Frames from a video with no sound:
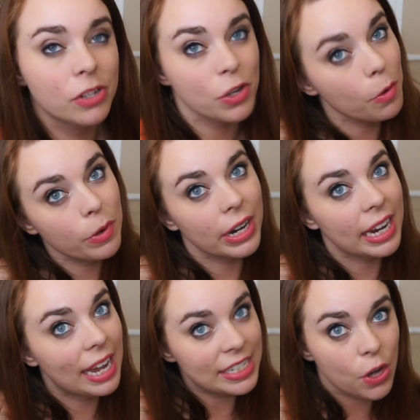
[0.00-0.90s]
Don't
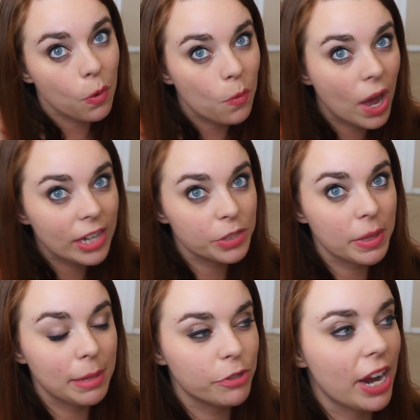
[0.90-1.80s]
worry, I don't watch
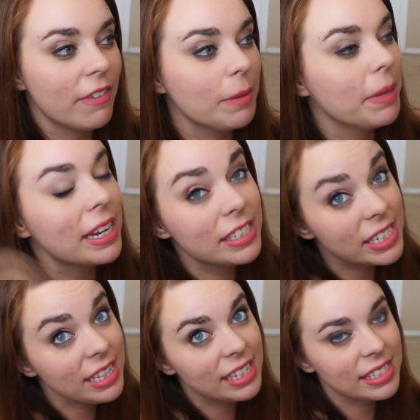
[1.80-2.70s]
while I'm driving, but I
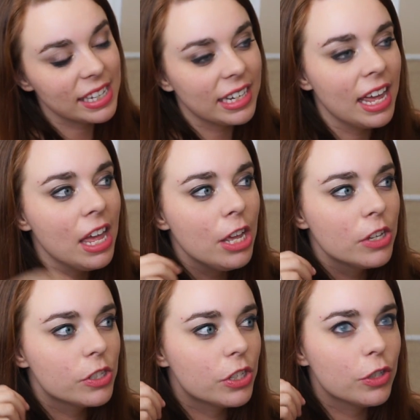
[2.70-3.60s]
did listen
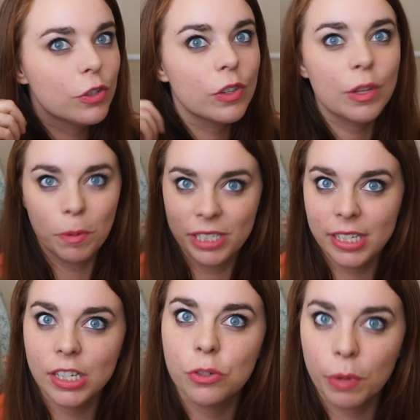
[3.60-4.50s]
to the
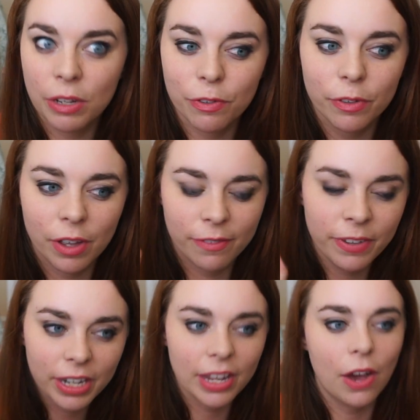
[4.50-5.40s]
Prestige Reef
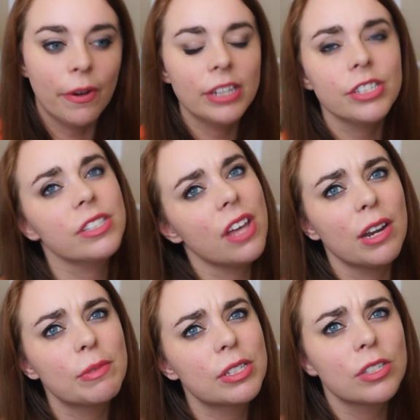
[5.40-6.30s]
video and just thought
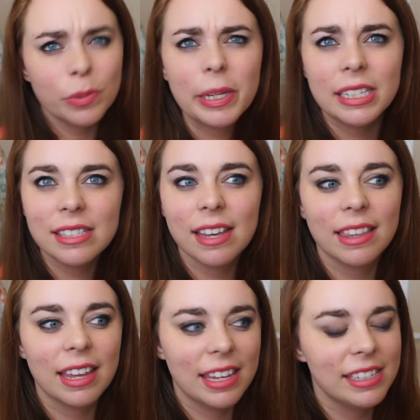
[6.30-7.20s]
it was the sweetest
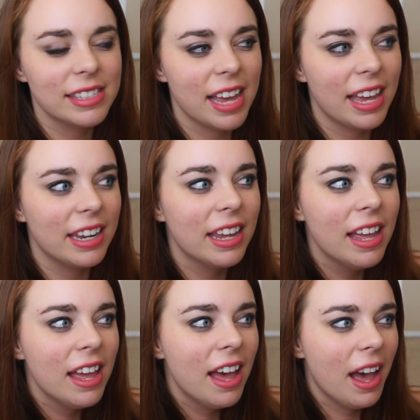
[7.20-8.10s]
thing that he said
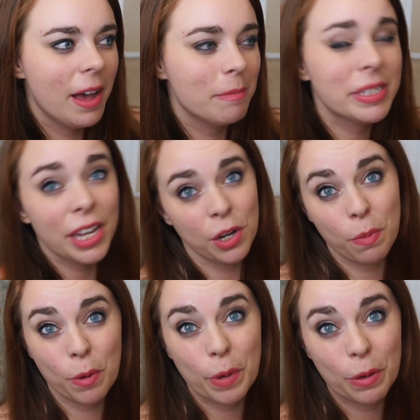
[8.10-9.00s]
to
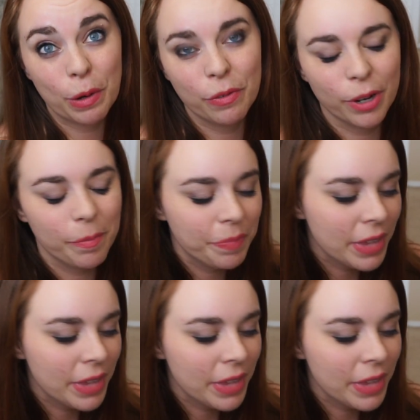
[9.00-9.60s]
Inappropriate Reefer.